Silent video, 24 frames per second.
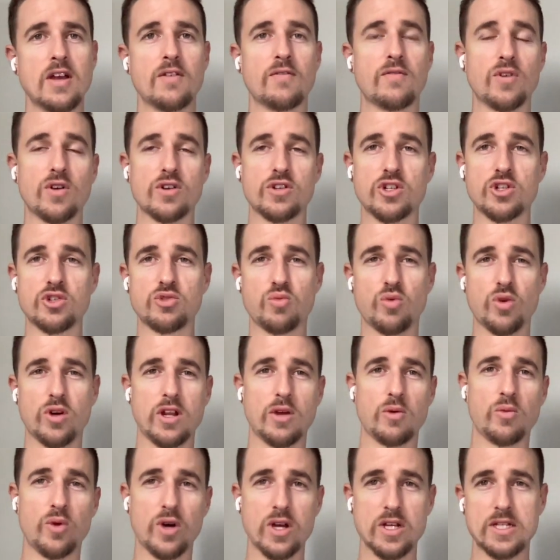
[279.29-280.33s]
versus what
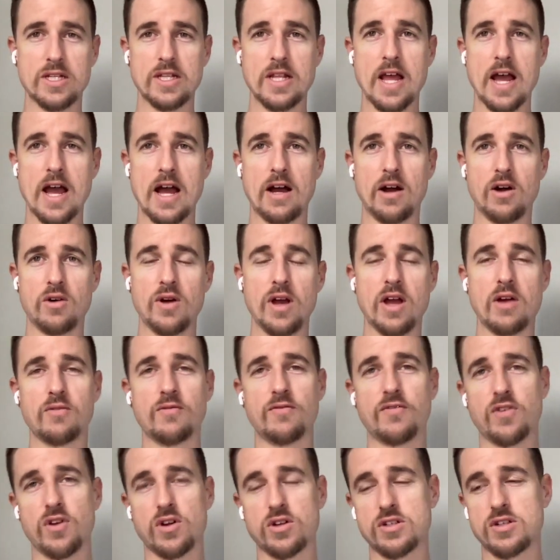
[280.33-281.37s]
it was now
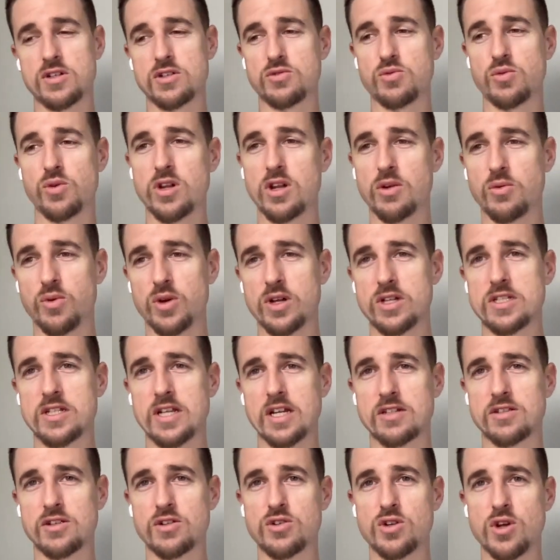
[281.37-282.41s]
and versus what it was
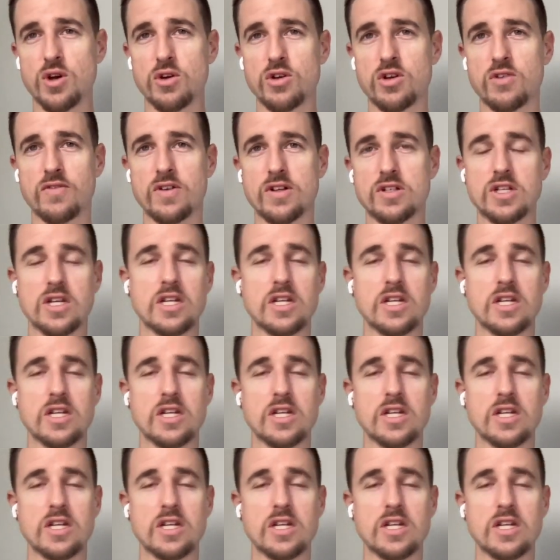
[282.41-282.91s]
next to Djokovic.